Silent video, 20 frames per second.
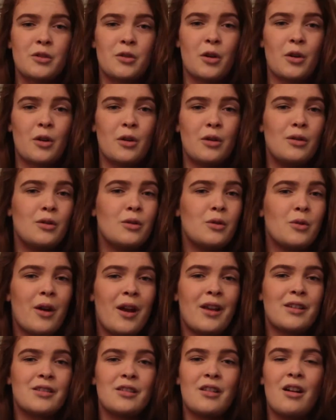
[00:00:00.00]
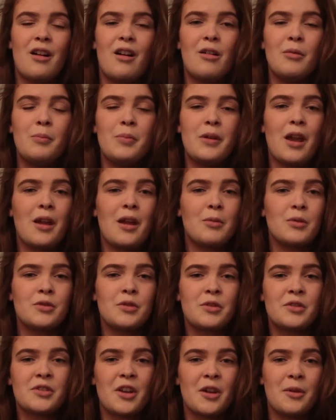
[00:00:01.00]
girl, who has it all, be able
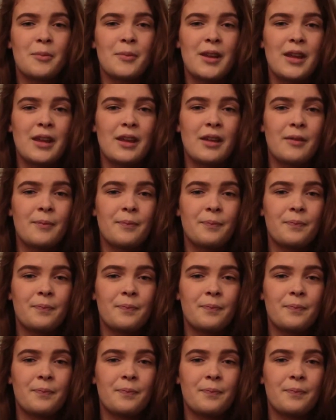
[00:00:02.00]
to tell me?